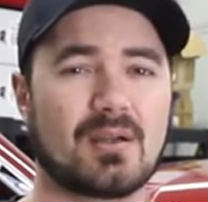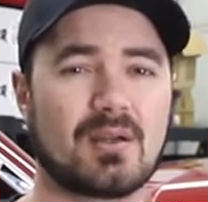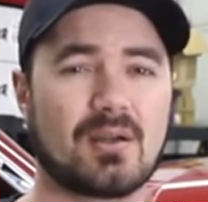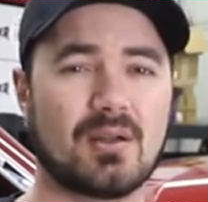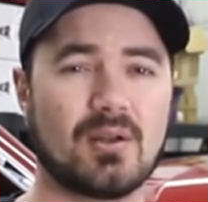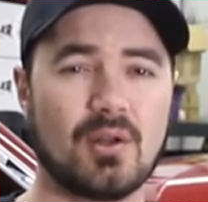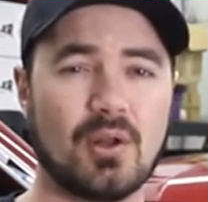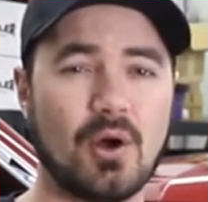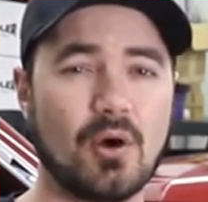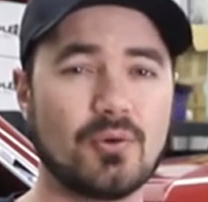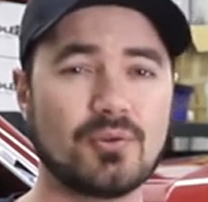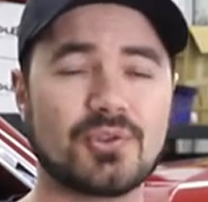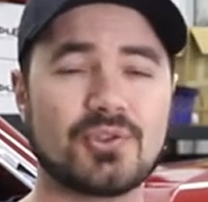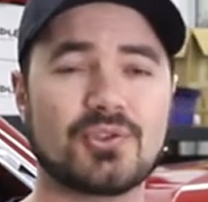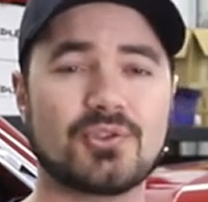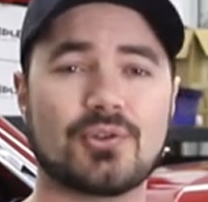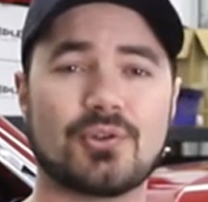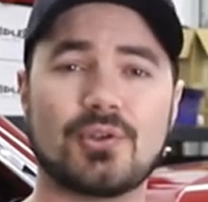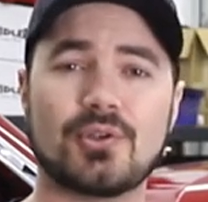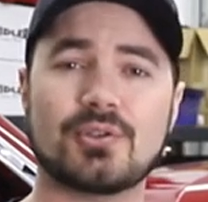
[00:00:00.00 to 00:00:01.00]

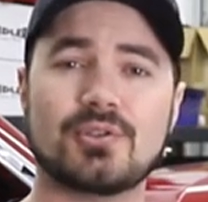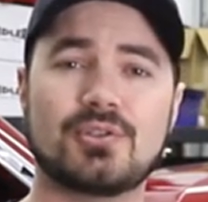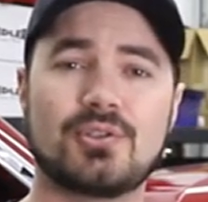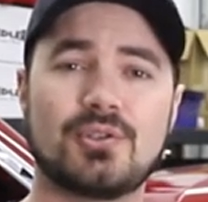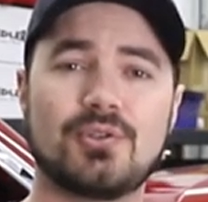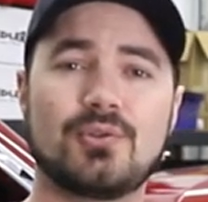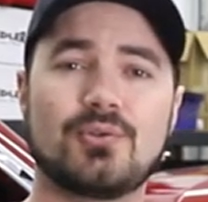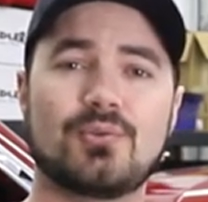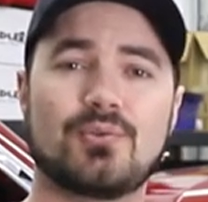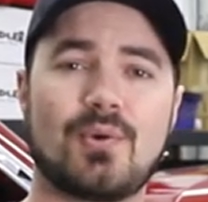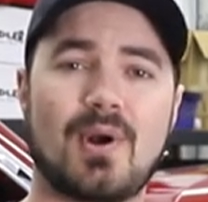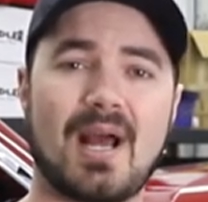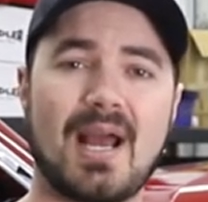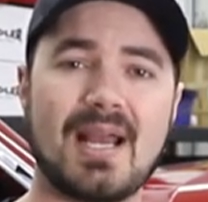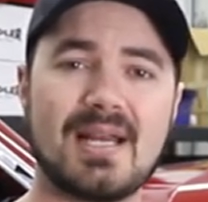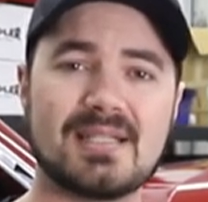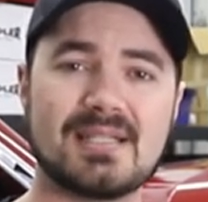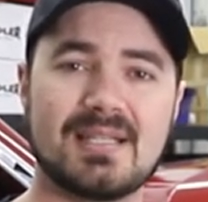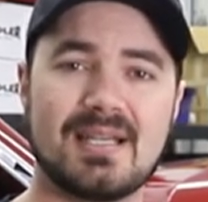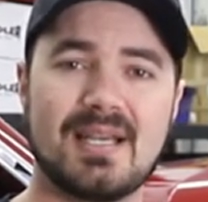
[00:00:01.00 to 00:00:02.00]
closer to
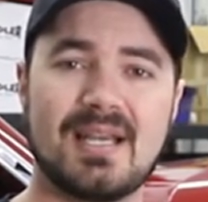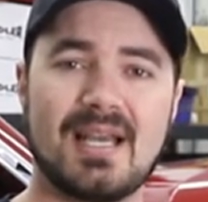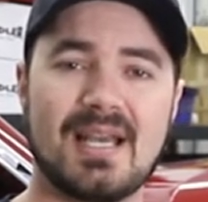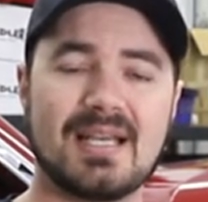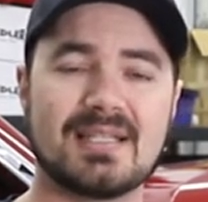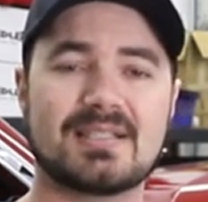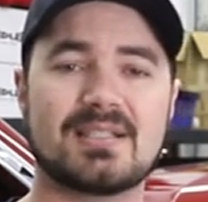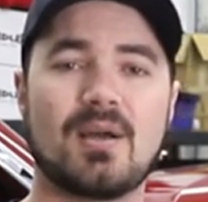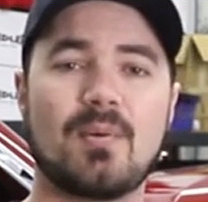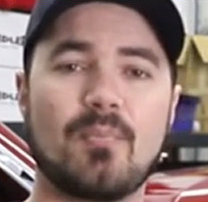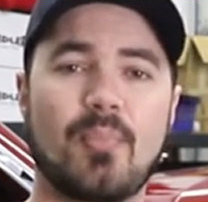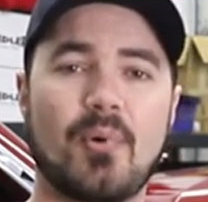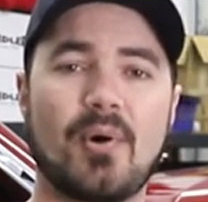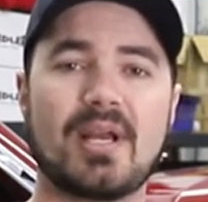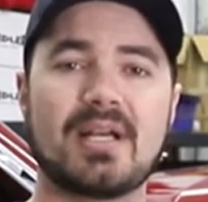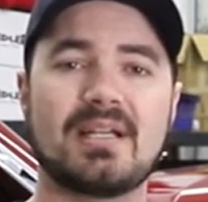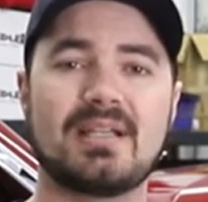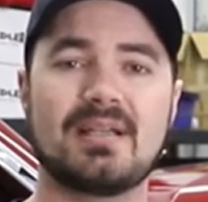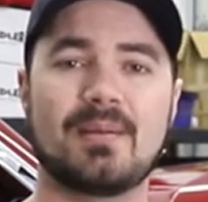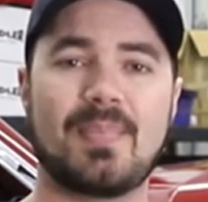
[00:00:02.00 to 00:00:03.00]
right at some
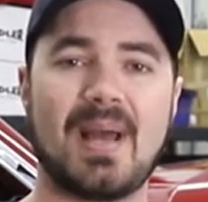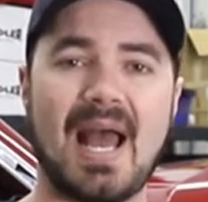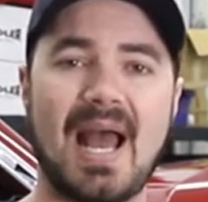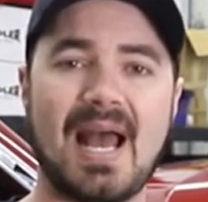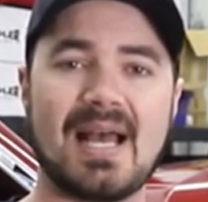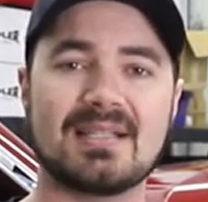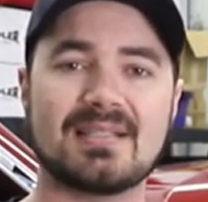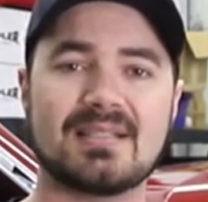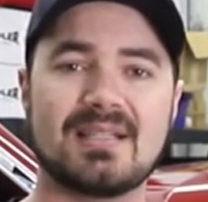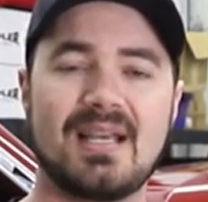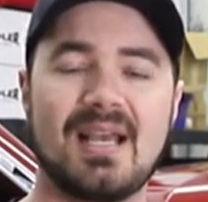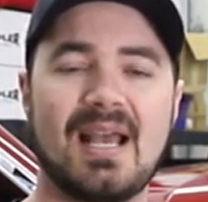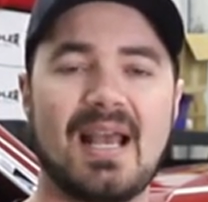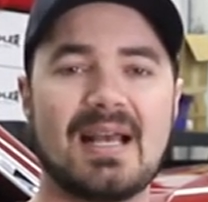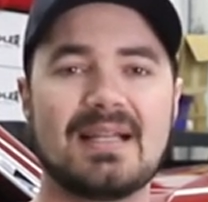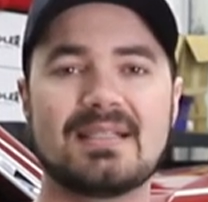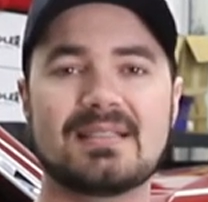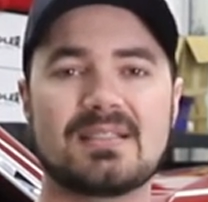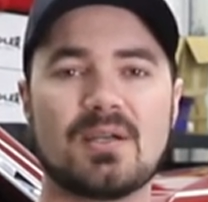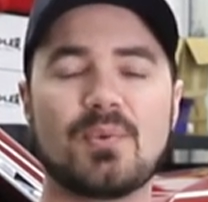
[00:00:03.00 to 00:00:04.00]
point in the past,
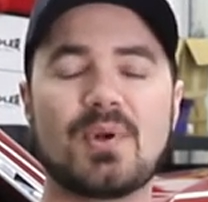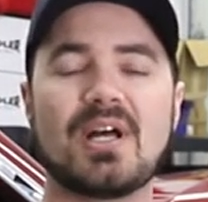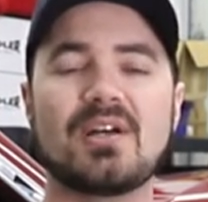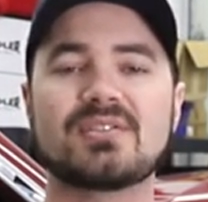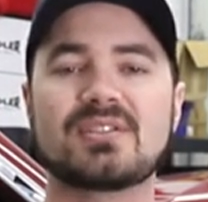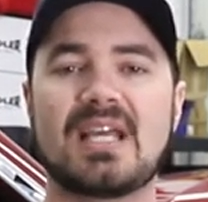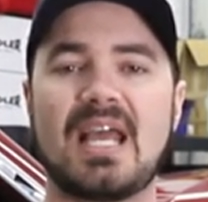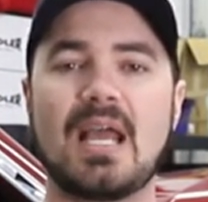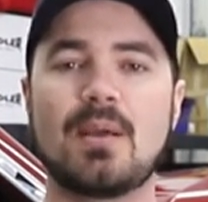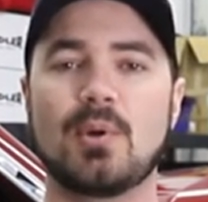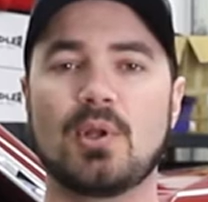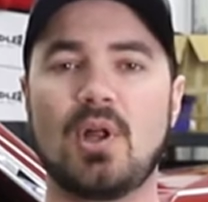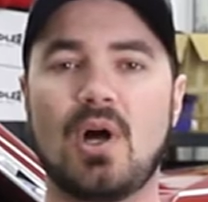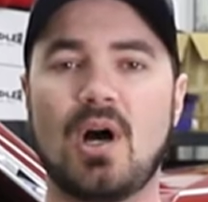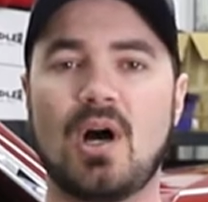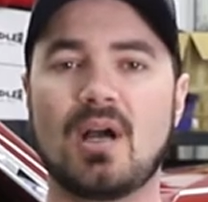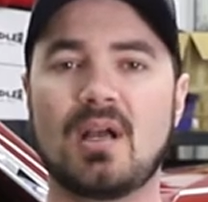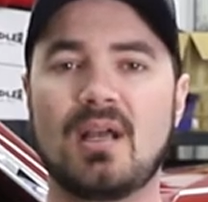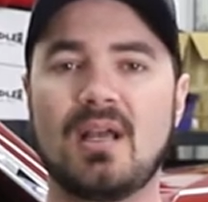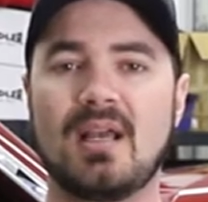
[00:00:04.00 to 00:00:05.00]
and then someone else came
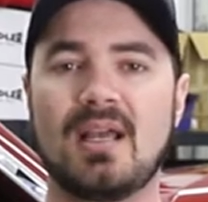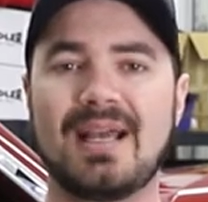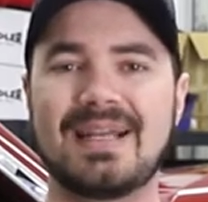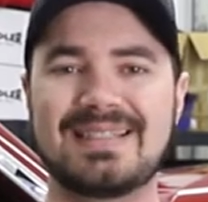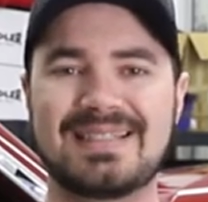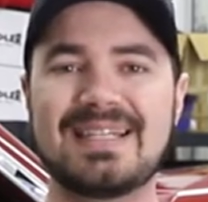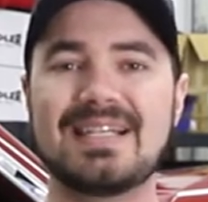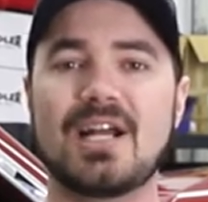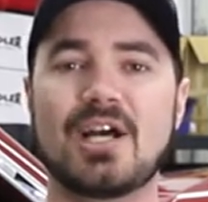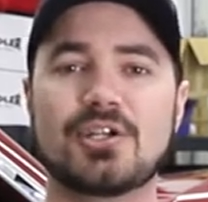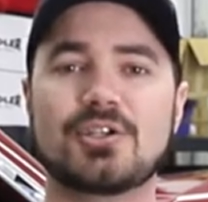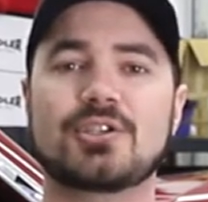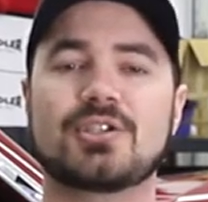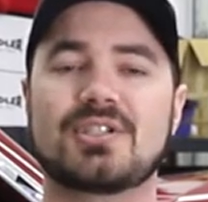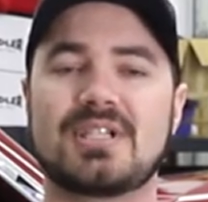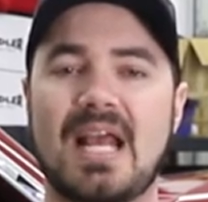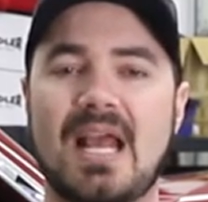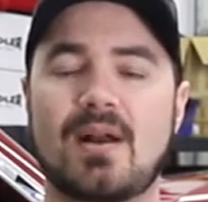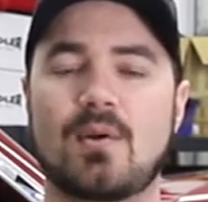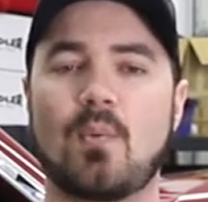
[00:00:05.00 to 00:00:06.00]
along and didn't
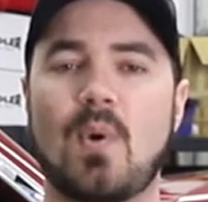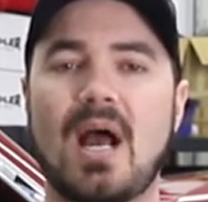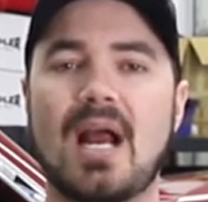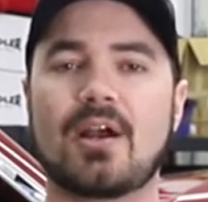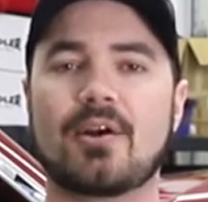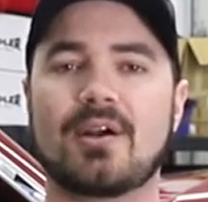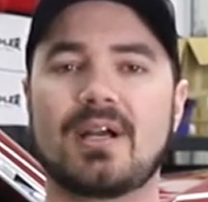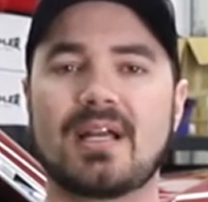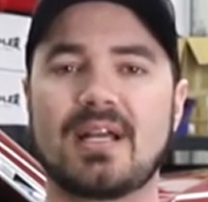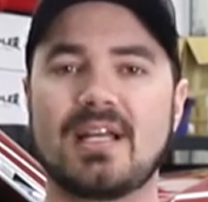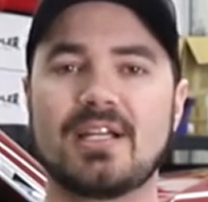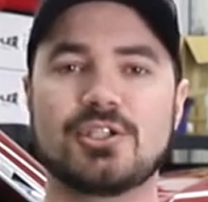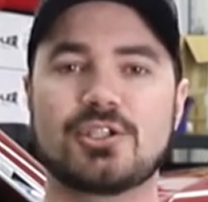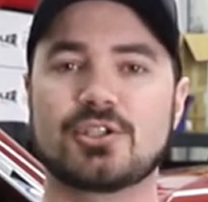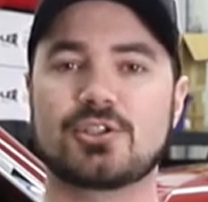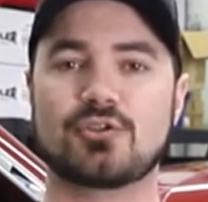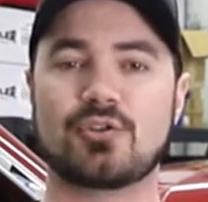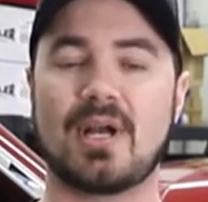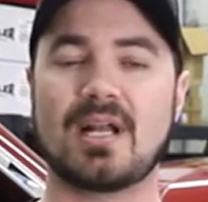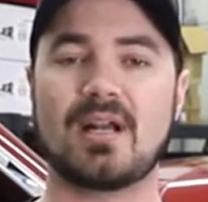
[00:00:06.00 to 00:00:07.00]
understand wiring and
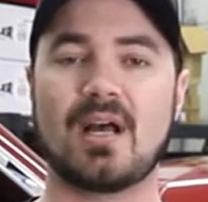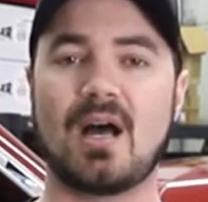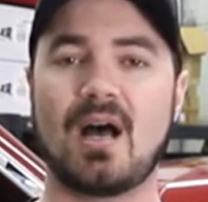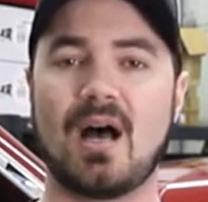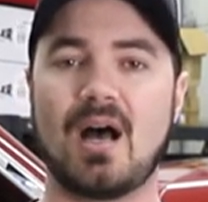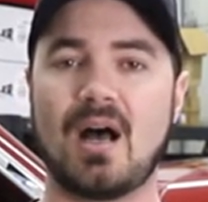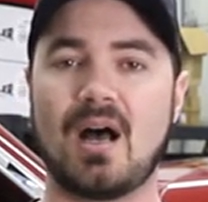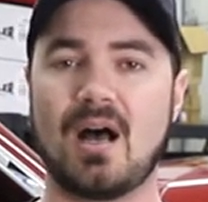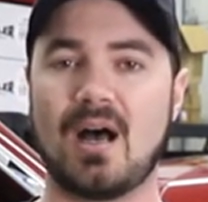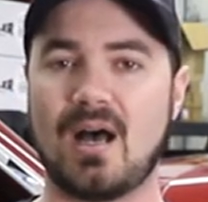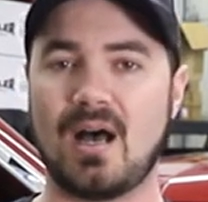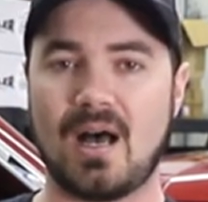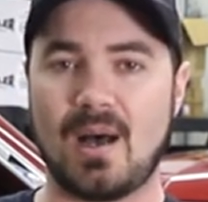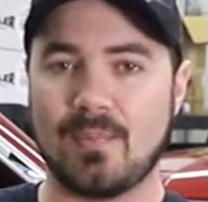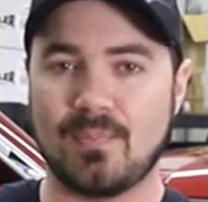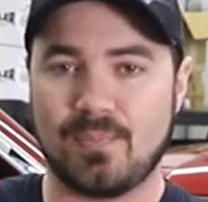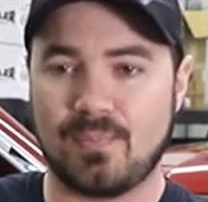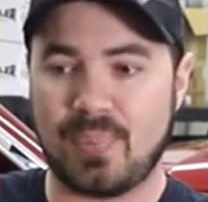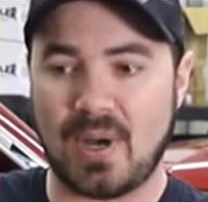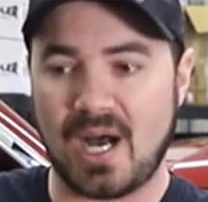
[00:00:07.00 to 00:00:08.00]
just tried to
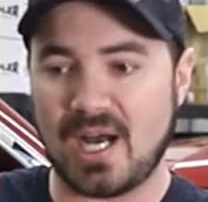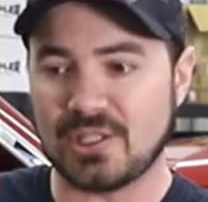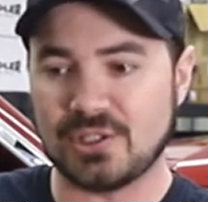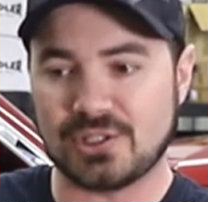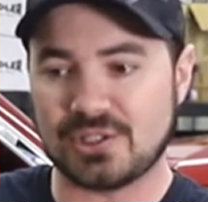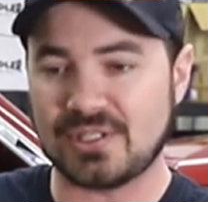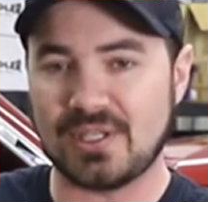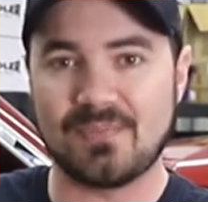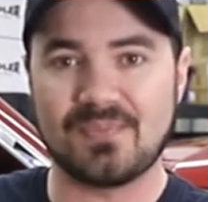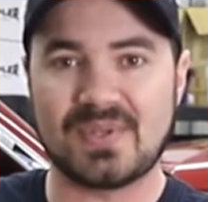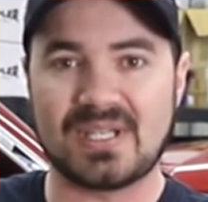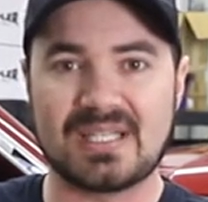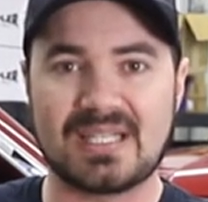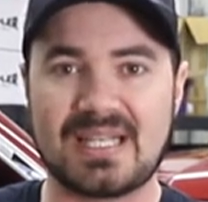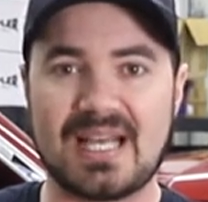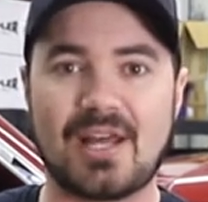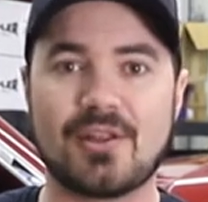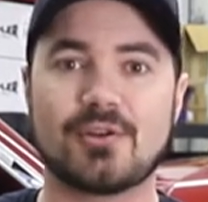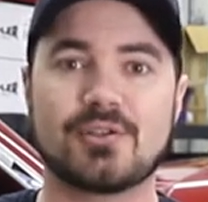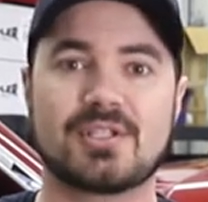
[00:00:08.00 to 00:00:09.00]
hodgepodge something
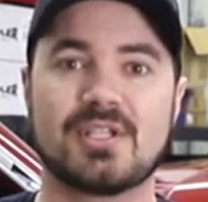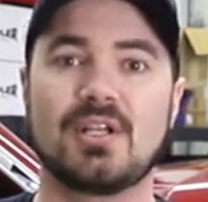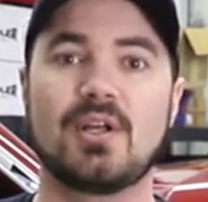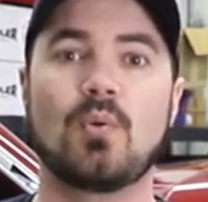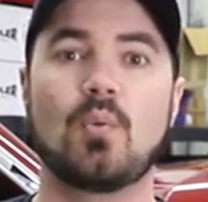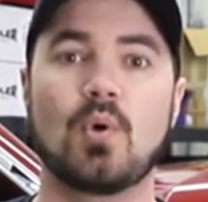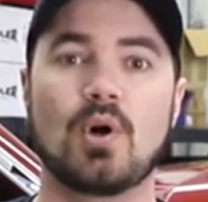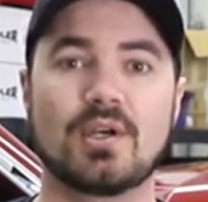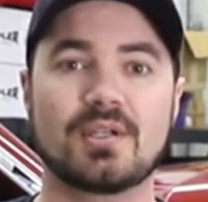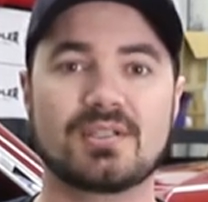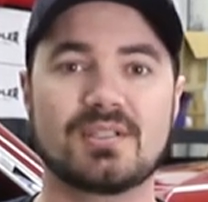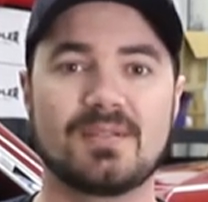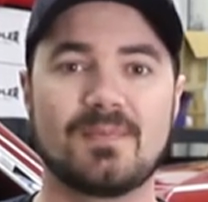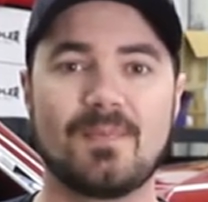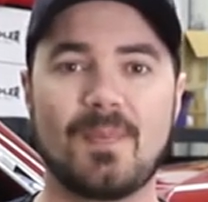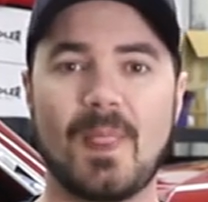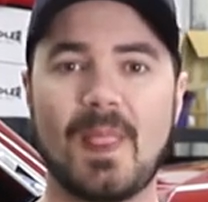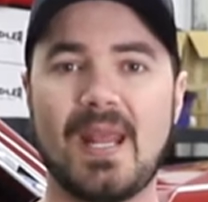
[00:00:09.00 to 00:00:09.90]
together till it worked.